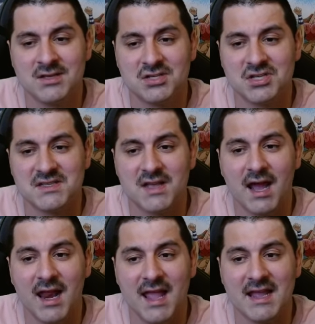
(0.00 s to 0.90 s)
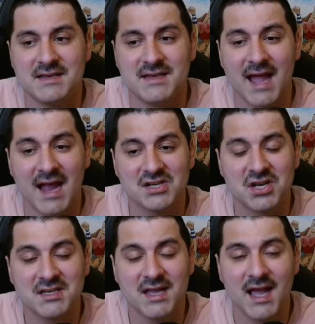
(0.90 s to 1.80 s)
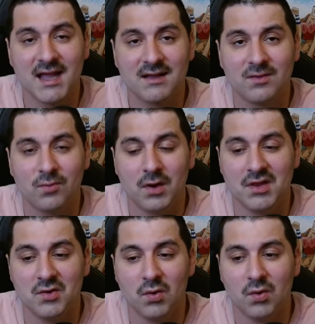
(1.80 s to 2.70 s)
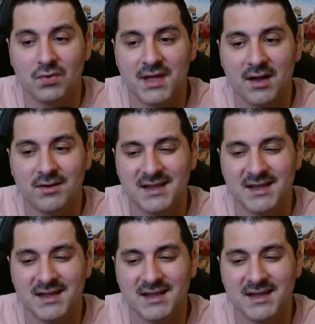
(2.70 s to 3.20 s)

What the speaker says: She's got a dash attack when you hold down.